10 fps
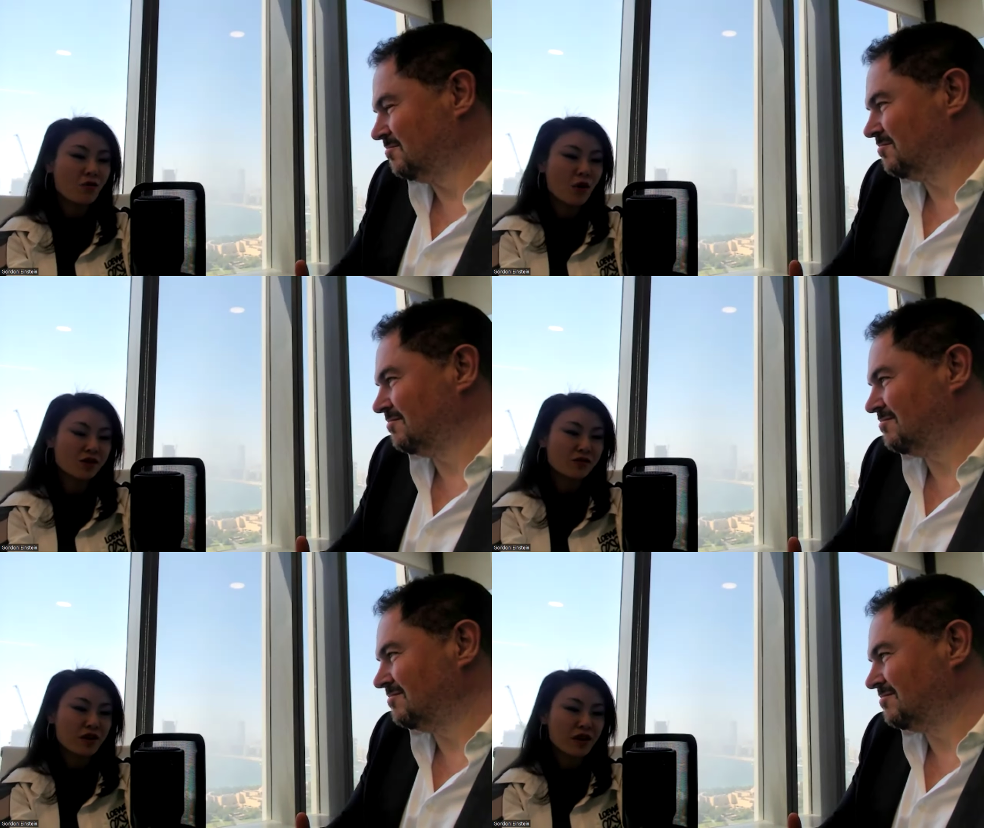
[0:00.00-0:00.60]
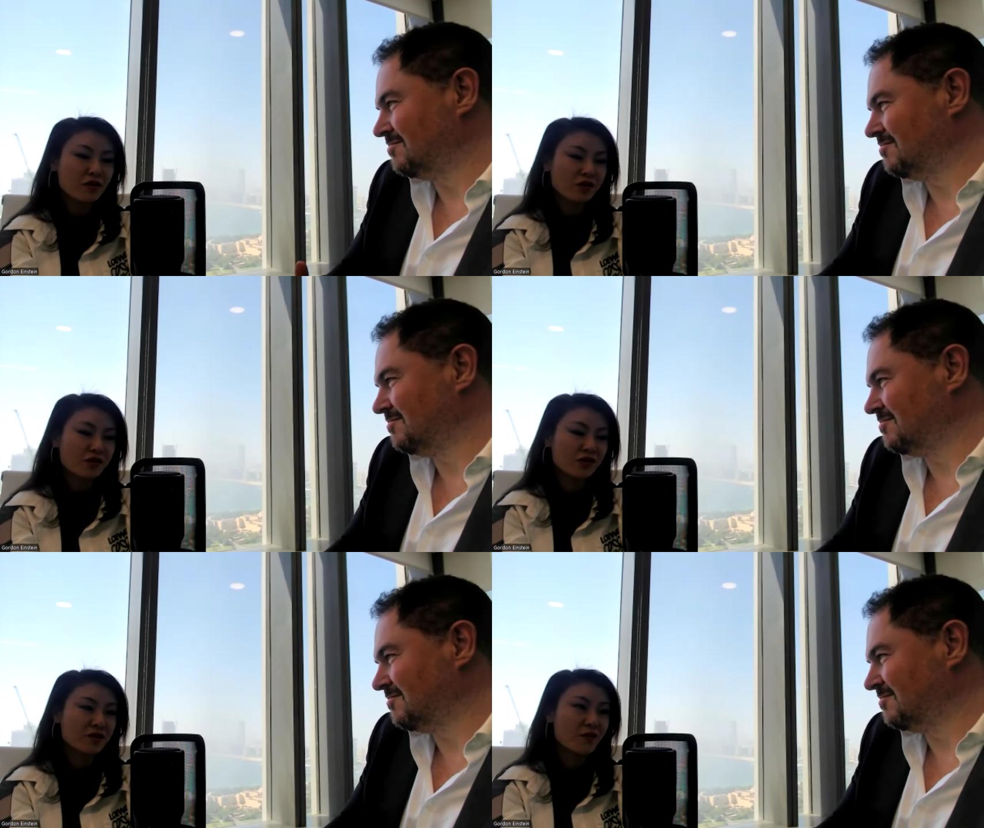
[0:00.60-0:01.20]
Speaker 1: don't want to really go
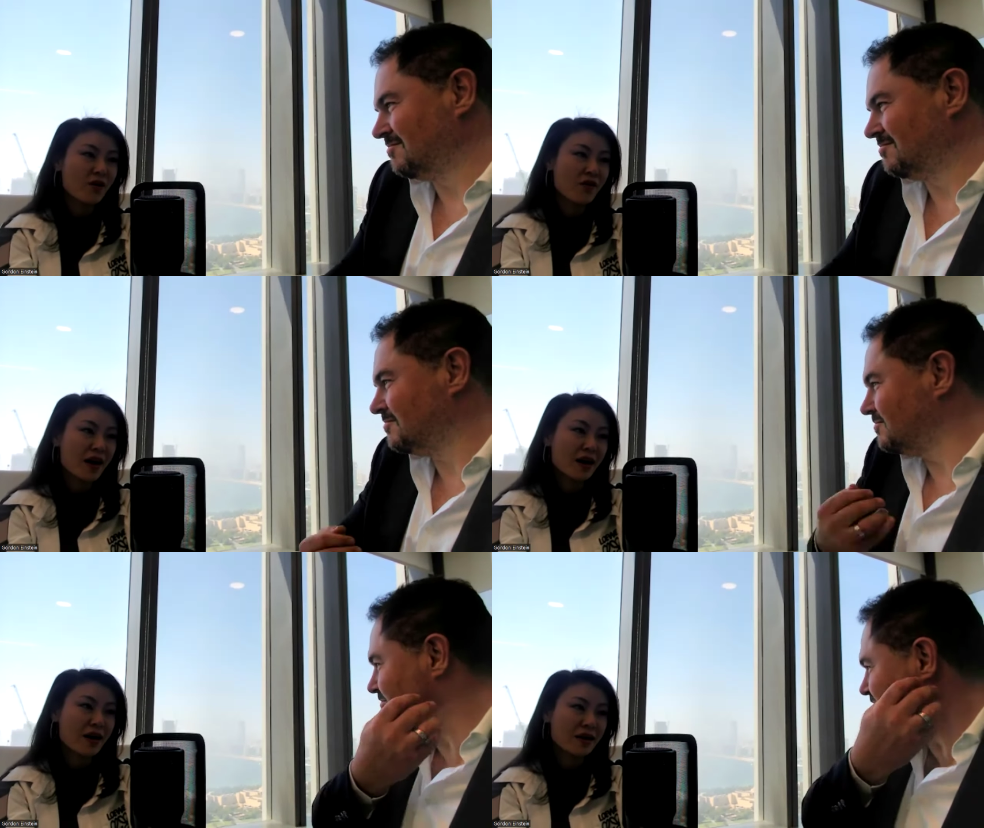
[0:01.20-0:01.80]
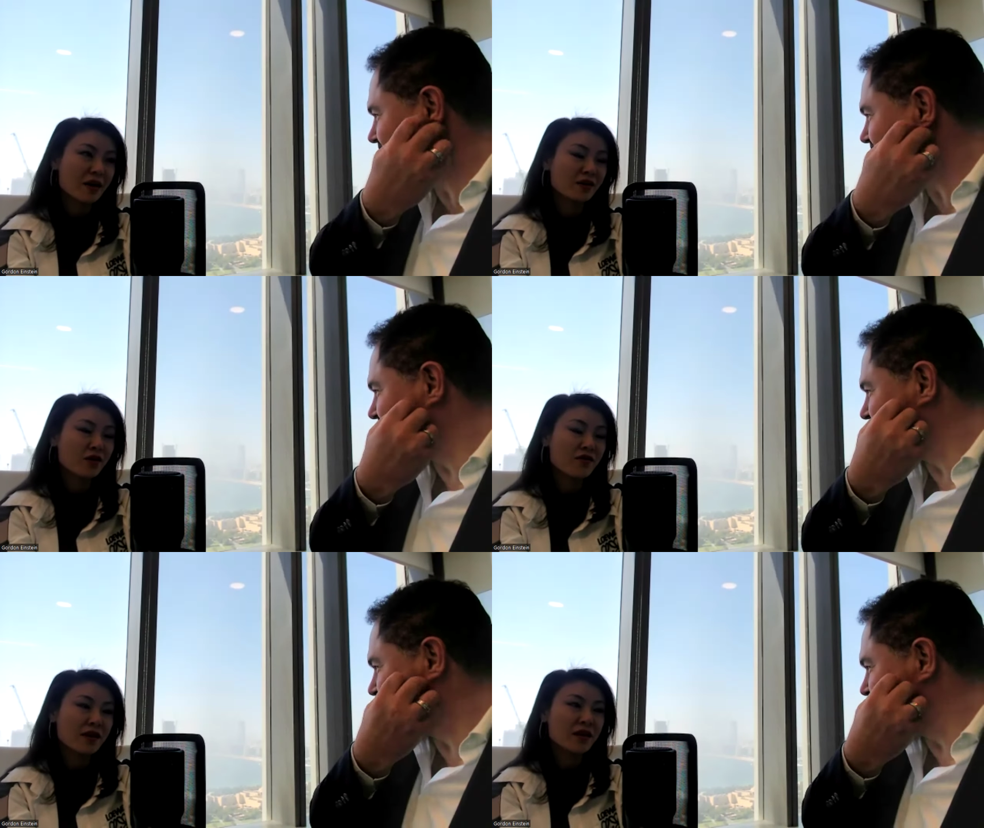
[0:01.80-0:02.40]
too deep on that. I, I
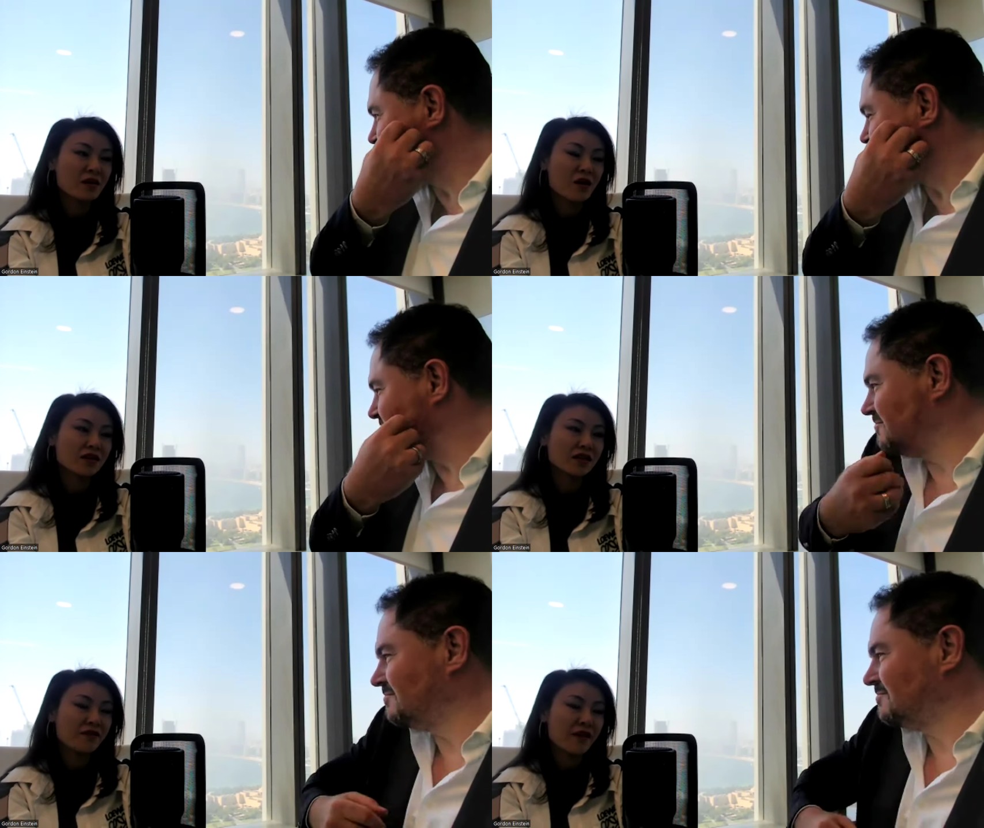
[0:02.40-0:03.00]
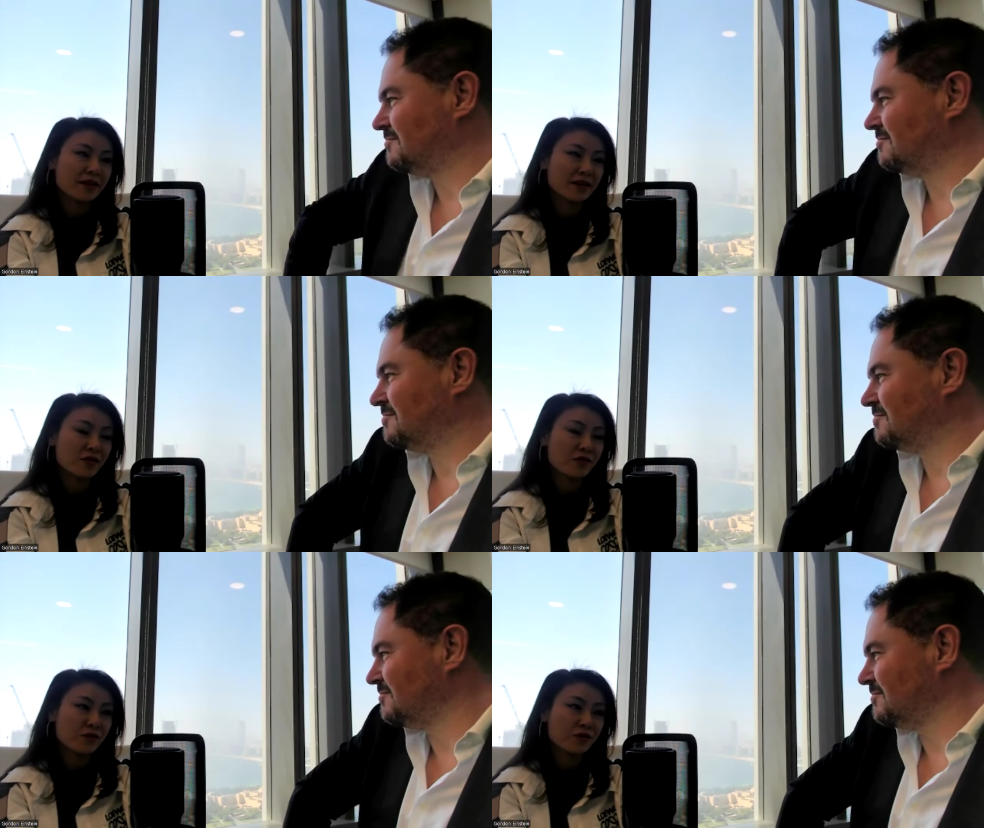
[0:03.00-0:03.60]
don't think he lost his faith in
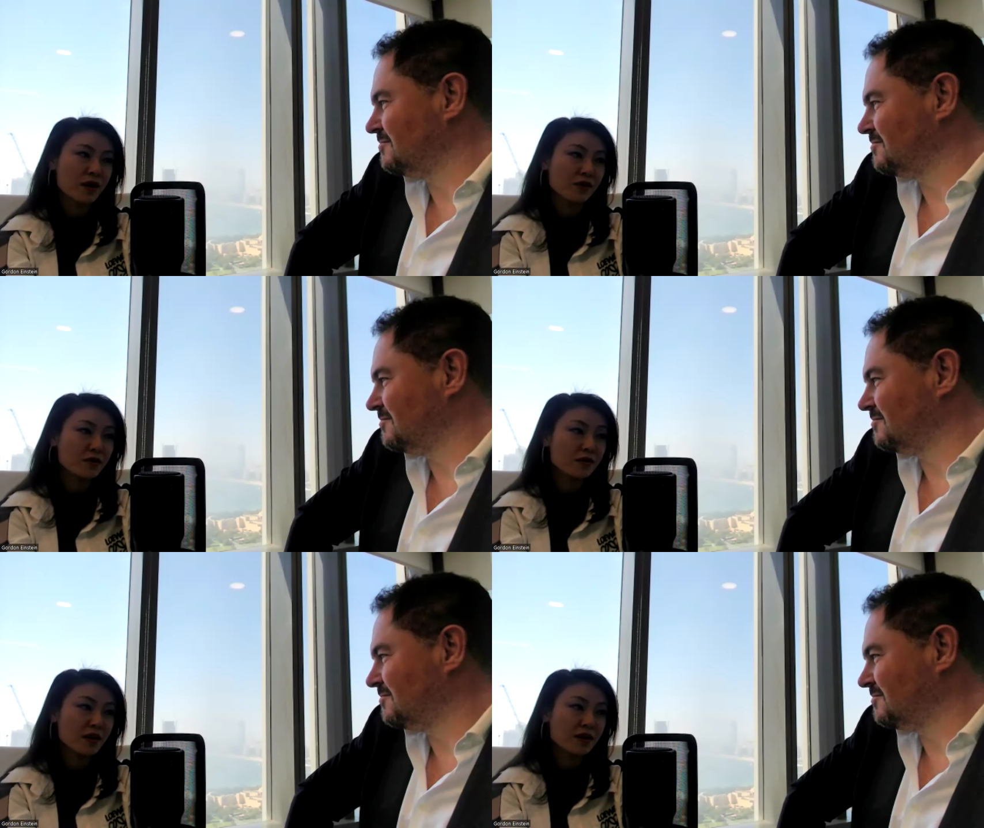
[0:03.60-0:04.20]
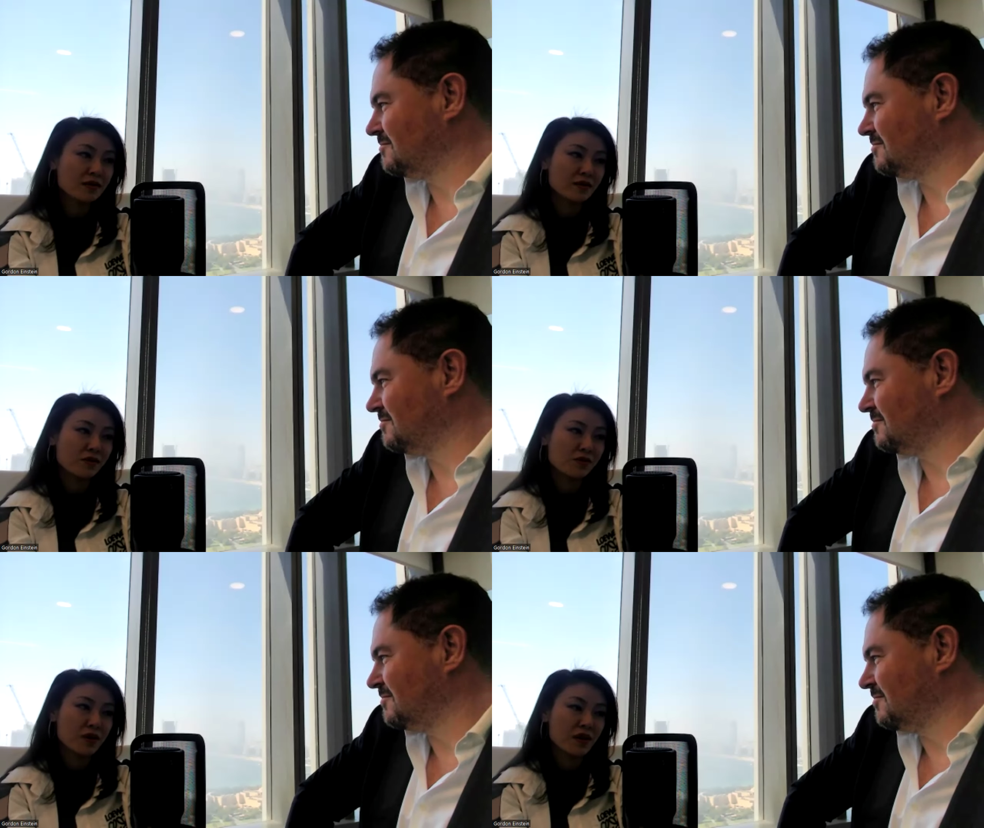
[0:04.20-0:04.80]
crypto at all. He's a
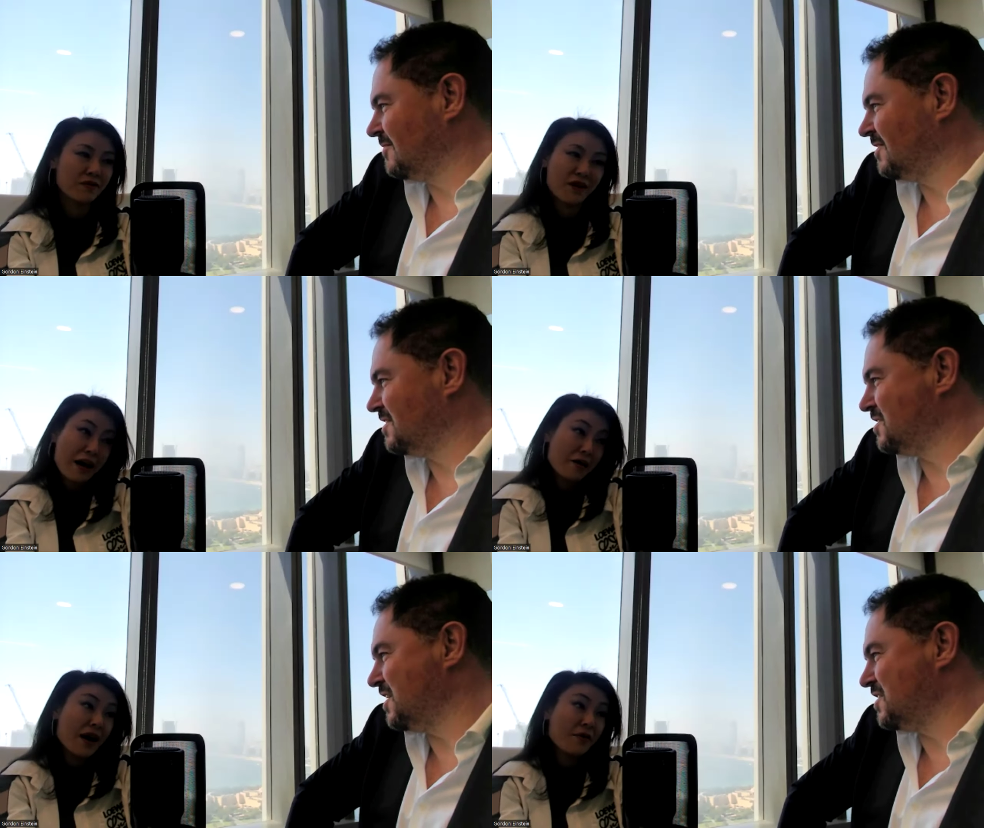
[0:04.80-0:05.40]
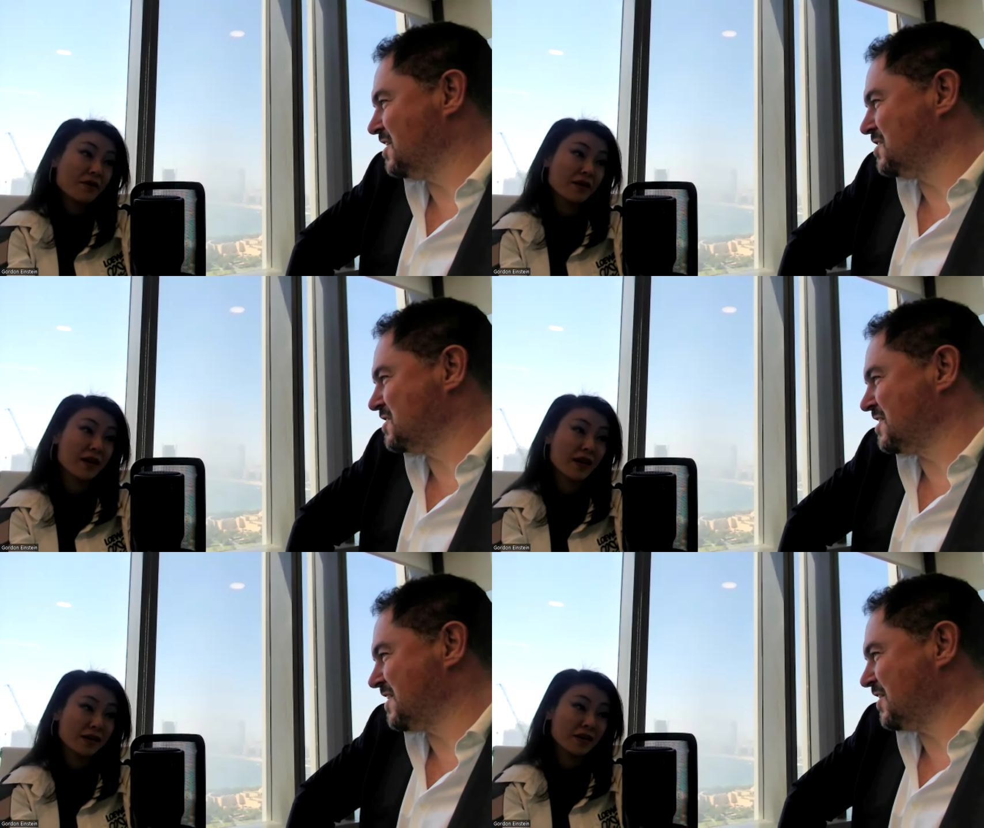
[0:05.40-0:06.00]
true believer. I- I He- he just
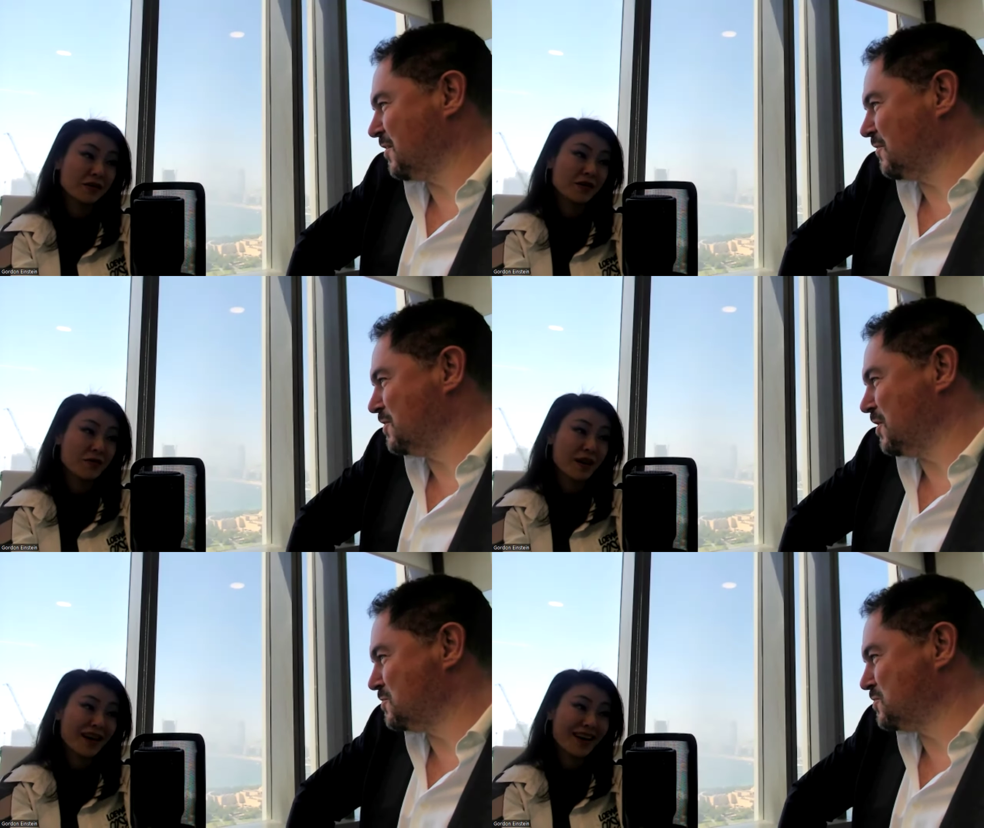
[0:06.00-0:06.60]
Speaker 2: decided for Yeah,